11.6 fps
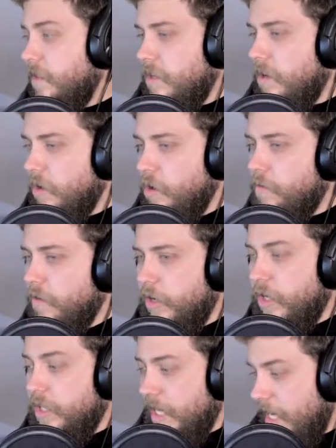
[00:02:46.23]
It's called
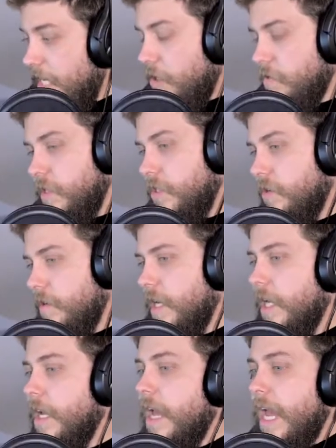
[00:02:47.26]
Overcooked, and it uses
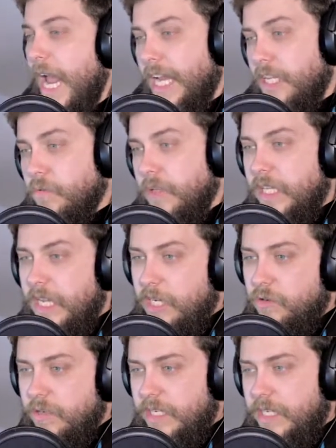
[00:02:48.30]
Unity, and it's really
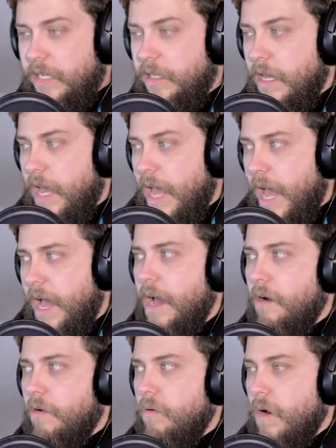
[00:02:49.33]
interesting
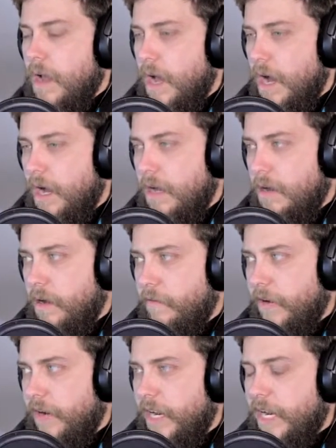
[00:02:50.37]
how a
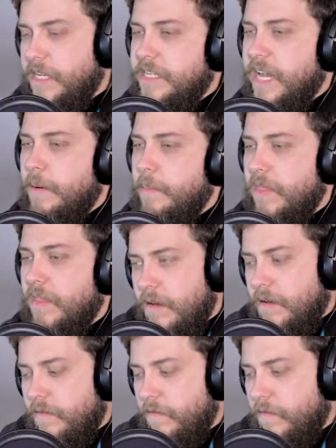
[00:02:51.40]
very in-depth
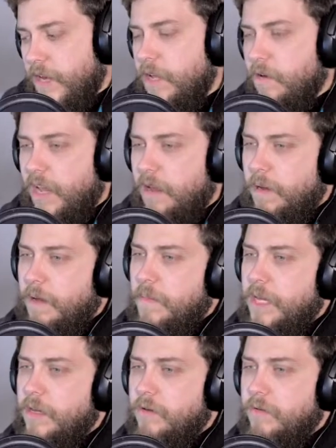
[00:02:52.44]
video game can be
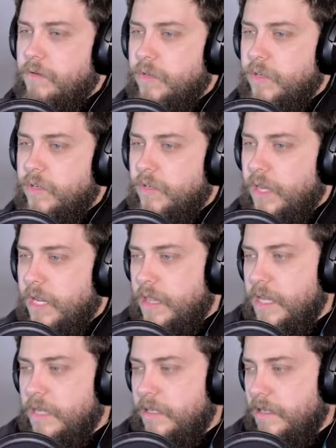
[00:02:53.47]
used
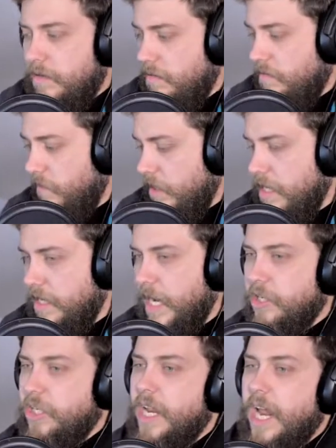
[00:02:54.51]
with this
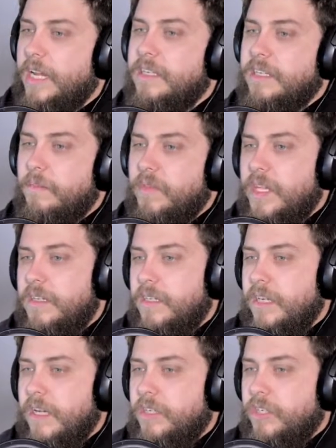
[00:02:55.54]
engine, and something
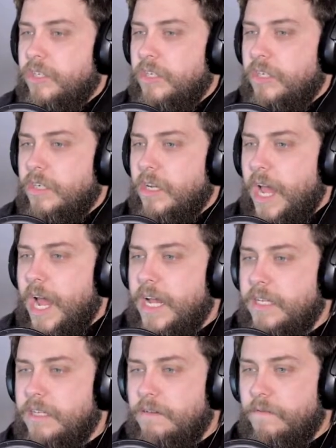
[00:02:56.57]
such
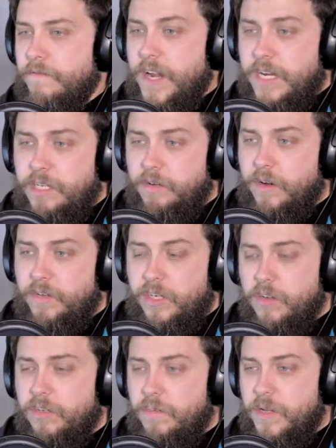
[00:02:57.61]
as Fantasy Grounds can
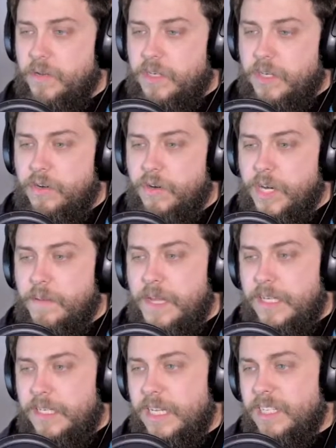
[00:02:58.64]
also be used in Unity
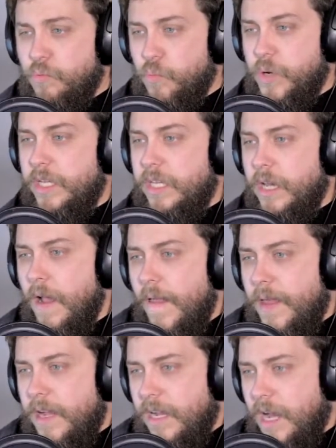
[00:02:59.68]
because it's a really
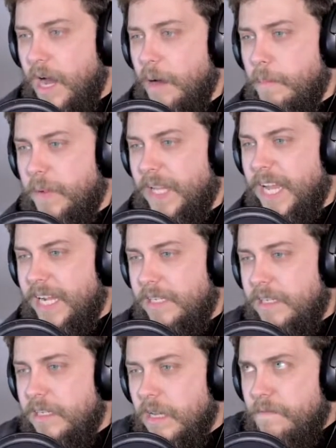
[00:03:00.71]

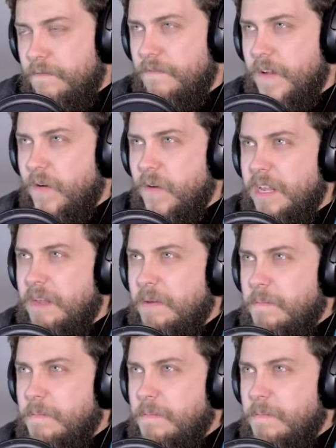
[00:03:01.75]
complex, very